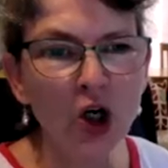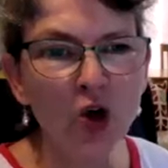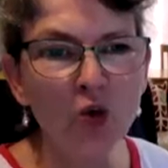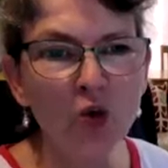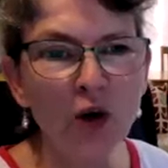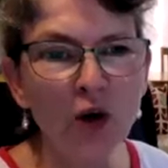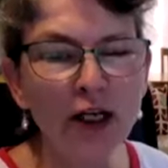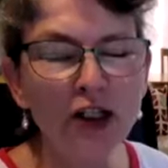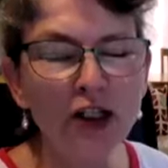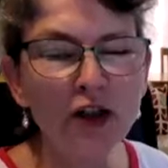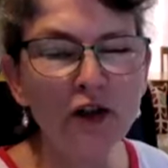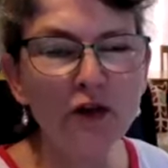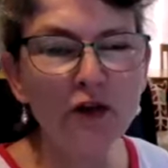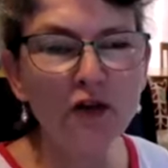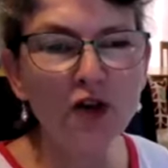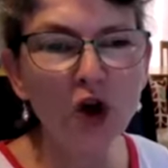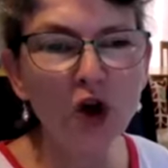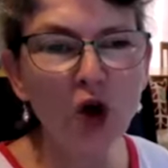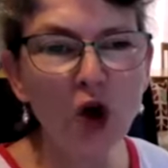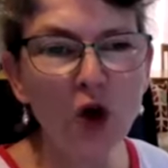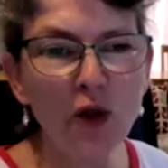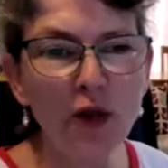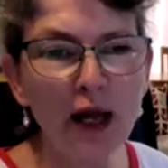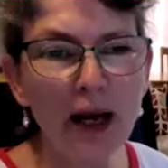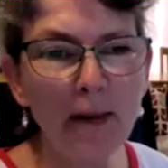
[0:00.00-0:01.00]
When you've
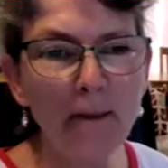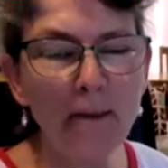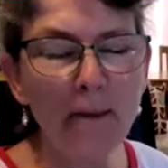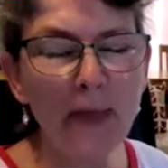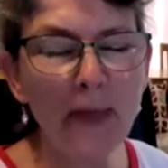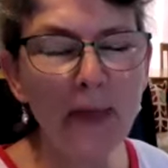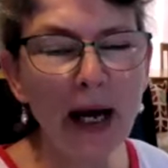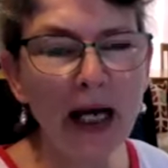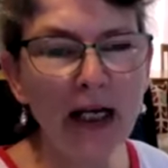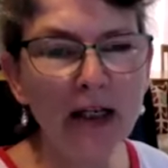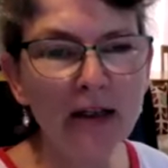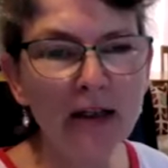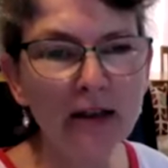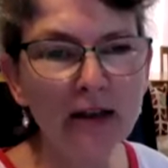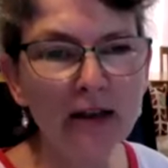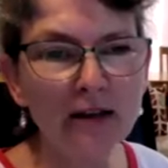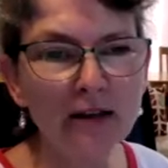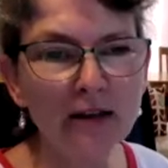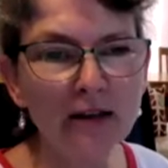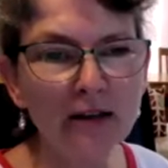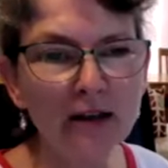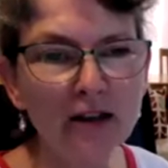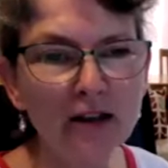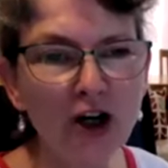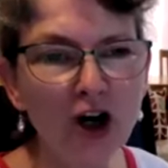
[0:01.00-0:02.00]
taught that
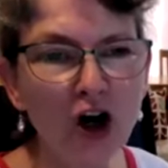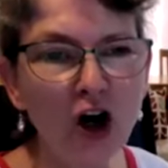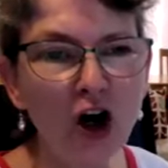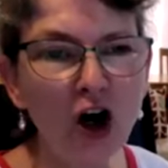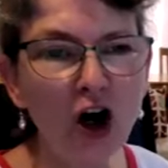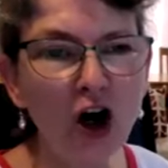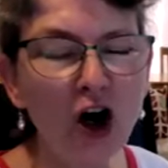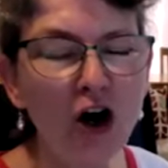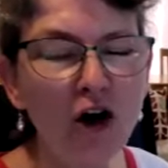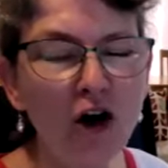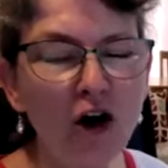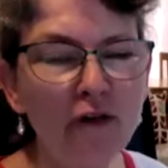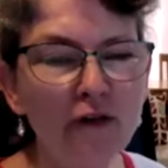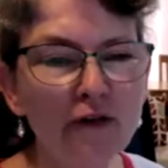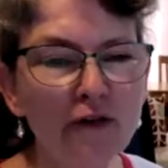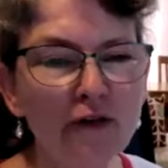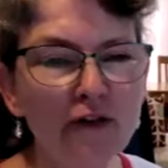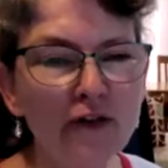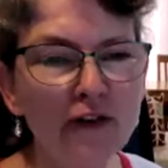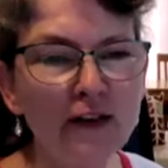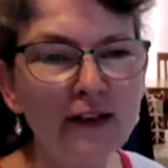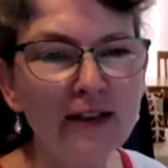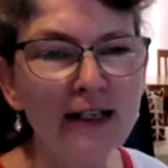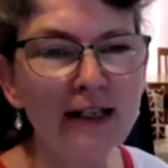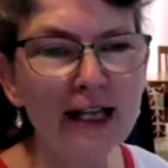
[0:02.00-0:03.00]
bank of
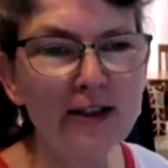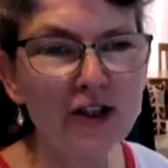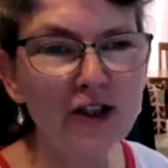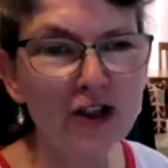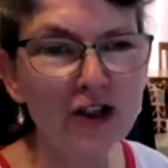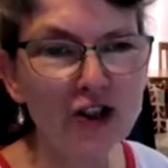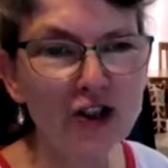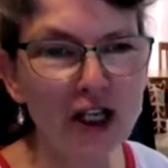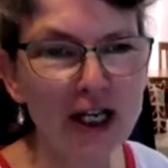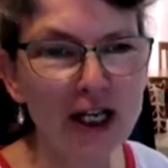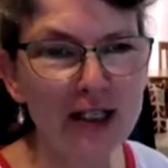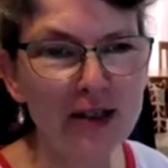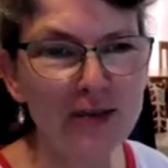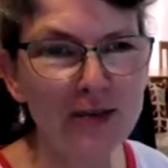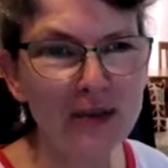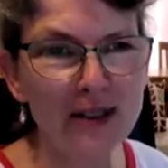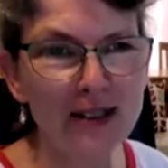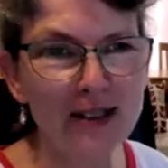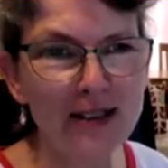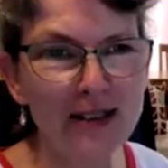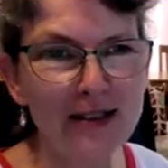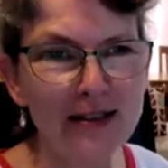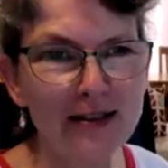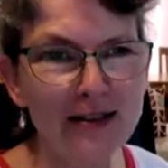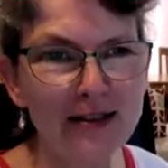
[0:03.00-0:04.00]
letter
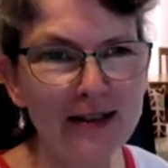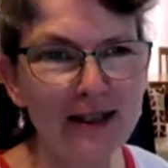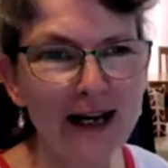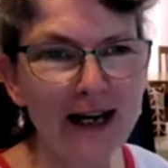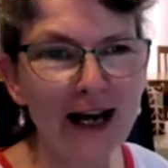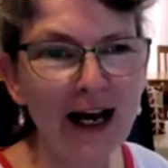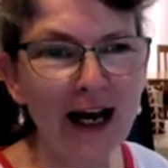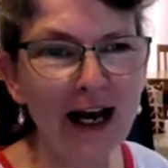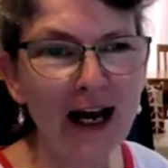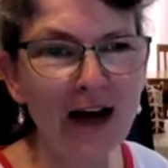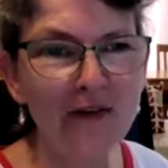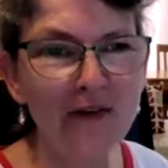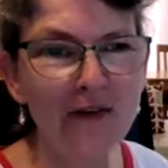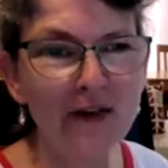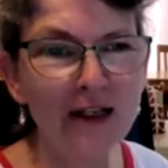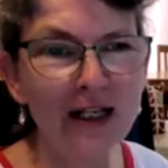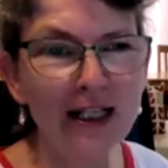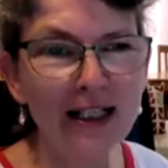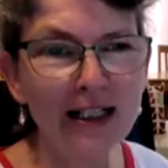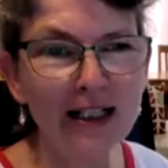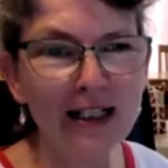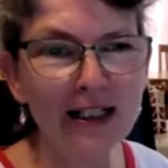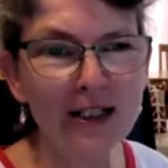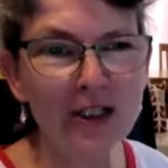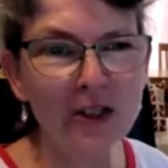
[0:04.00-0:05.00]
shapes, have a
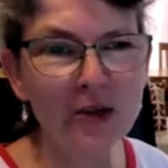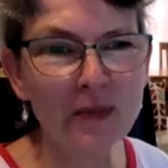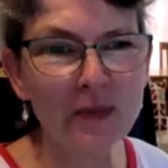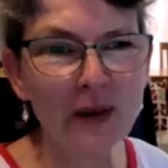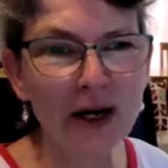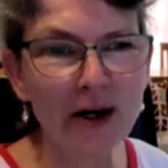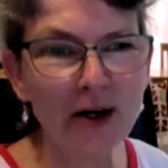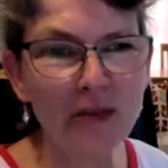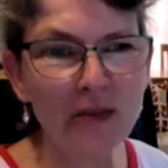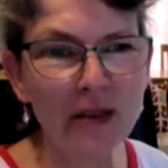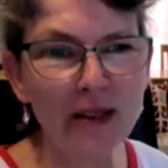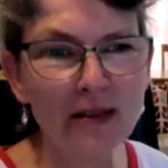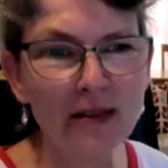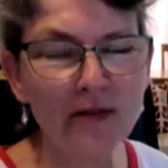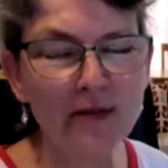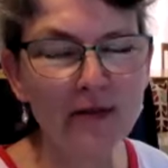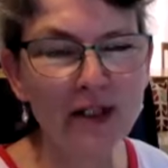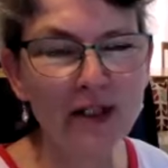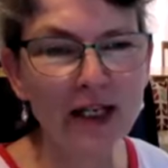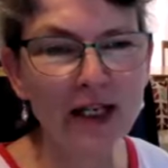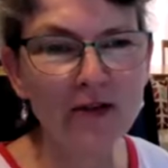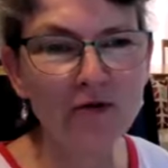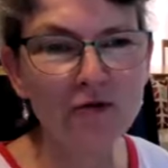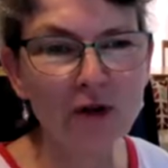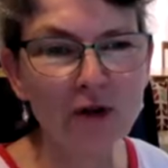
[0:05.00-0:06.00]
little experiment of
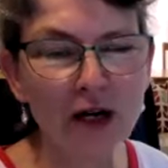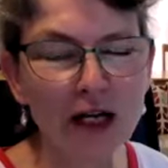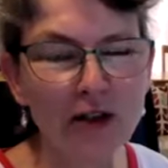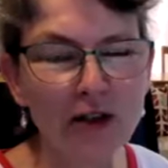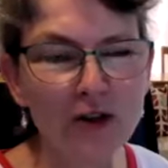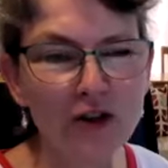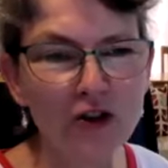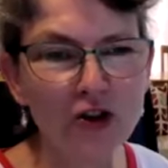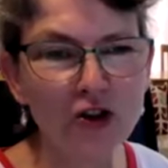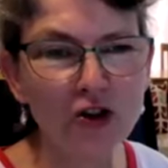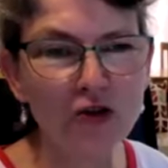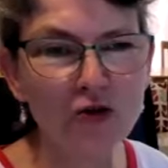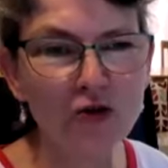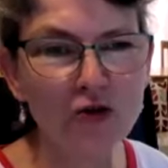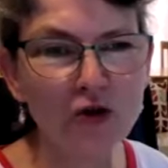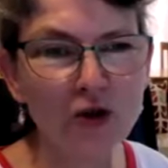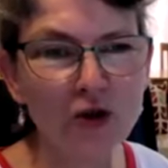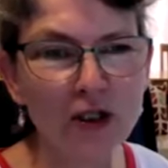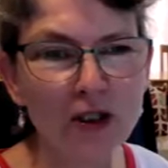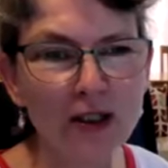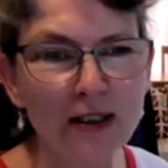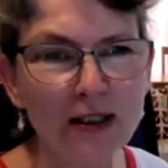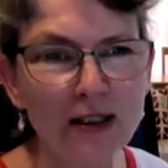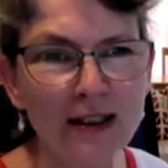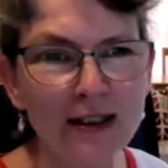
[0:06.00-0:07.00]
saying, right,
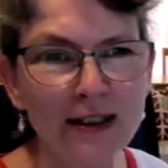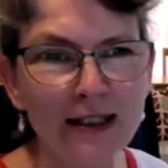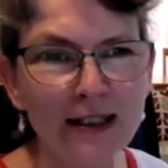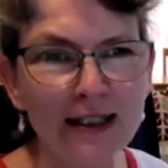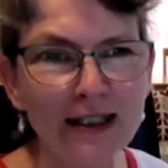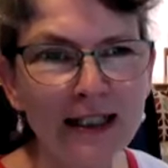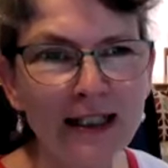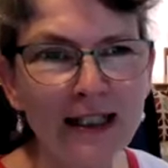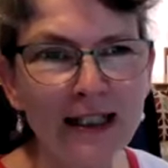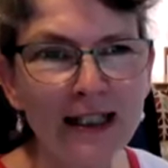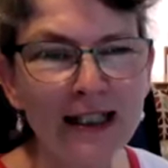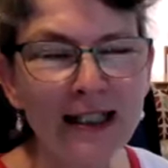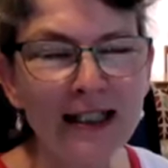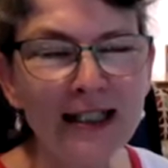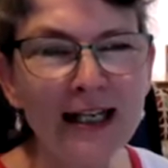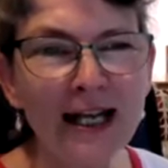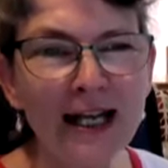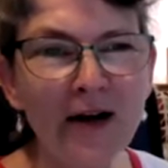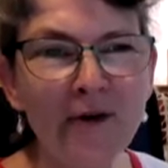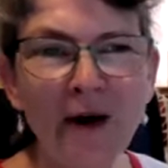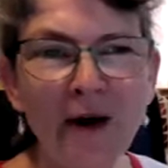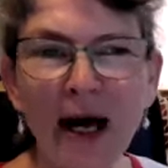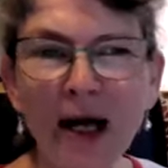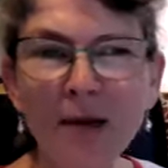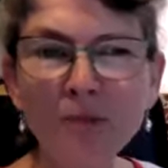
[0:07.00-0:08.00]
children,
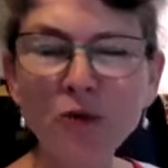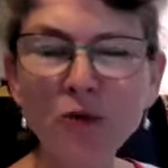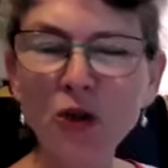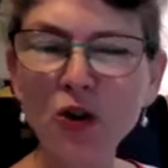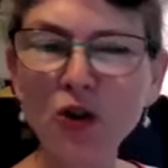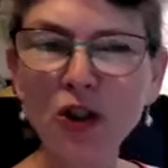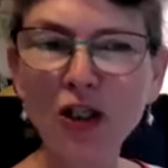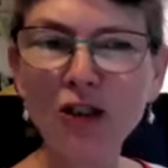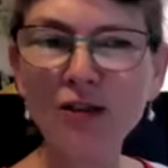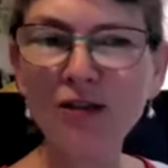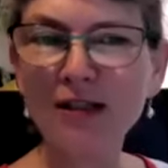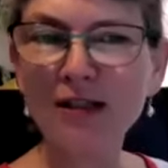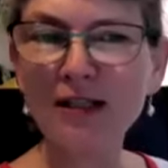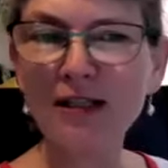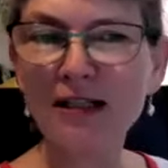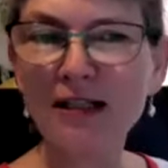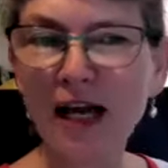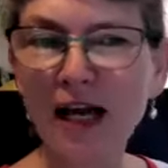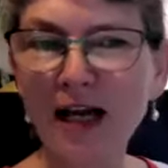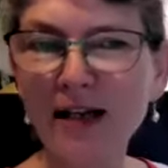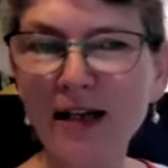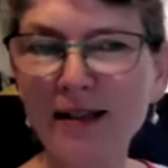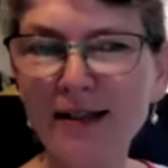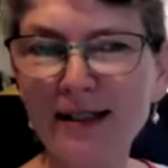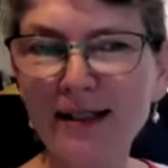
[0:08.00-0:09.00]
now I'm just going to
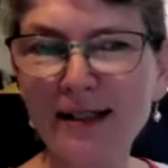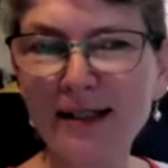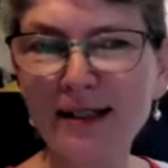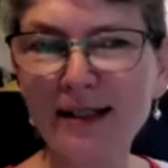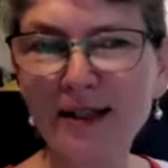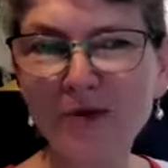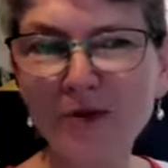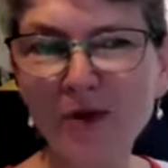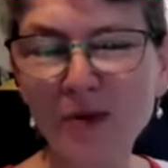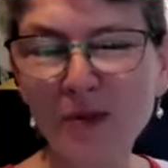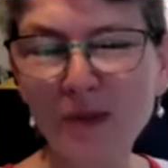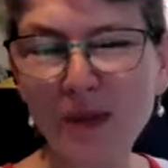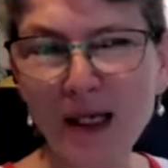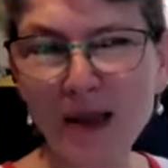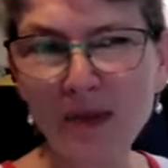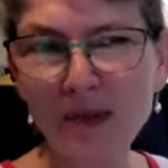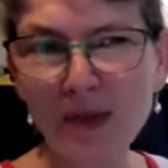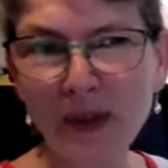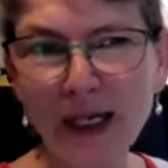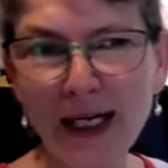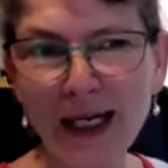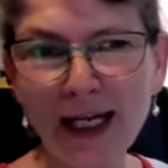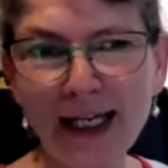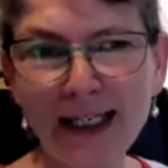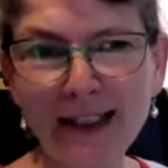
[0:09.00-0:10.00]
stand here with my
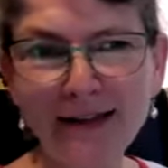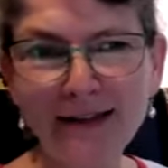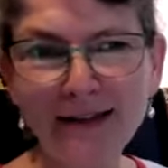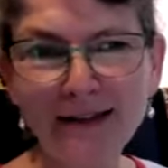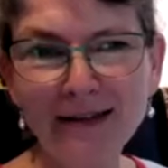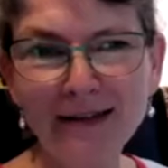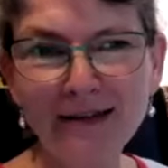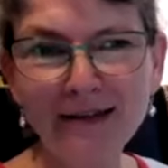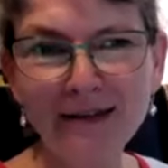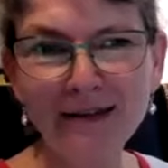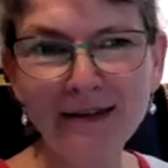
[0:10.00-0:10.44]
pen,